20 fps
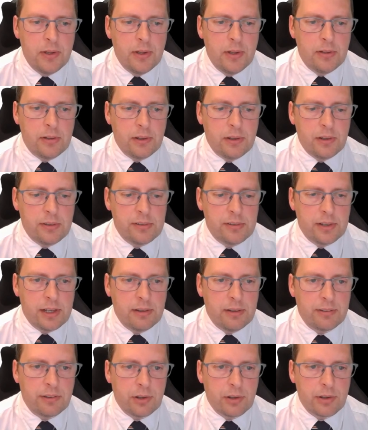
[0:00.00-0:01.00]
So you can see
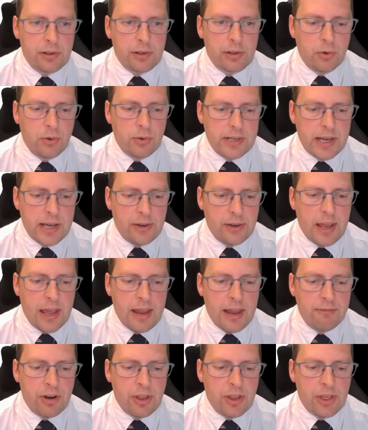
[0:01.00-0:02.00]
as I scroll down,
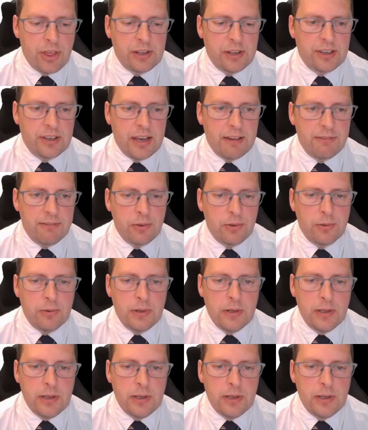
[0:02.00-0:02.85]
everything's level.